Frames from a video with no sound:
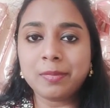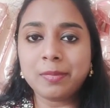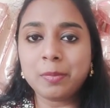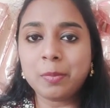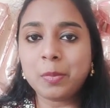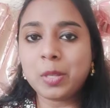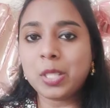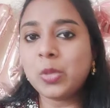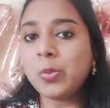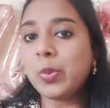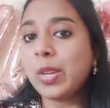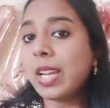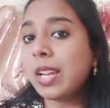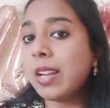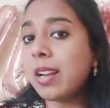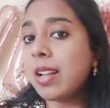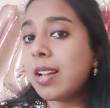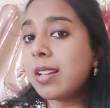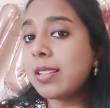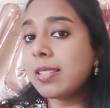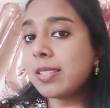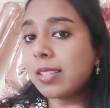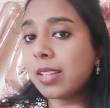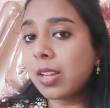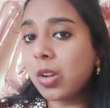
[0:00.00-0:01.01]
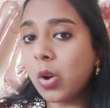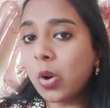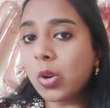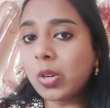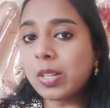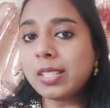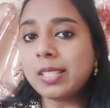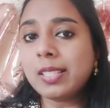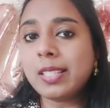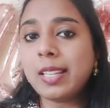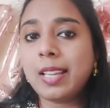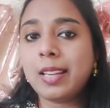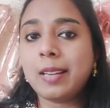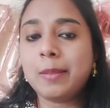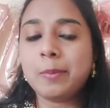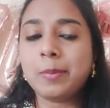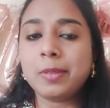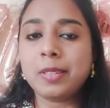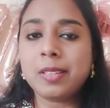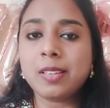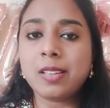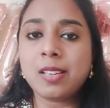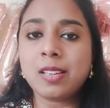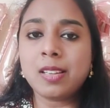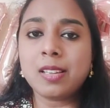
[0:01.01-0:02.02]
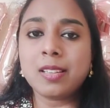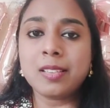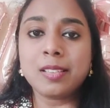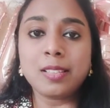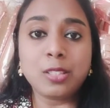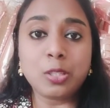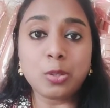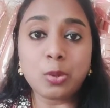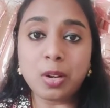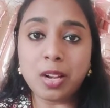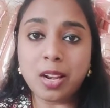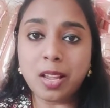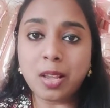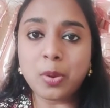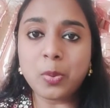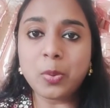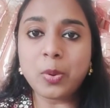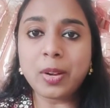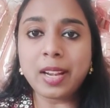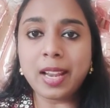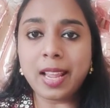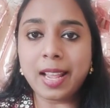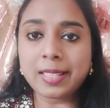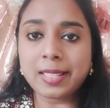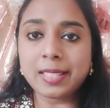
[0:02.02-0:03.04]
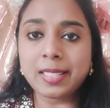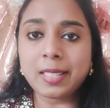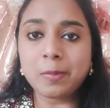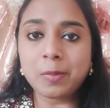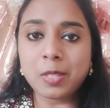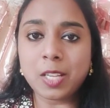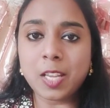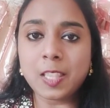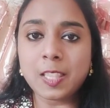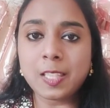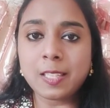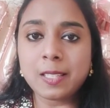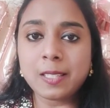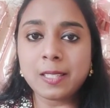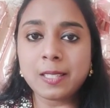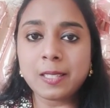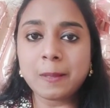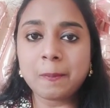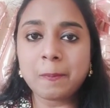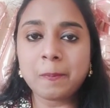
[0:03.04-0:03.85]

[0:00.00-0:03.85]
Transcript: but we can ask God's help to love and accept others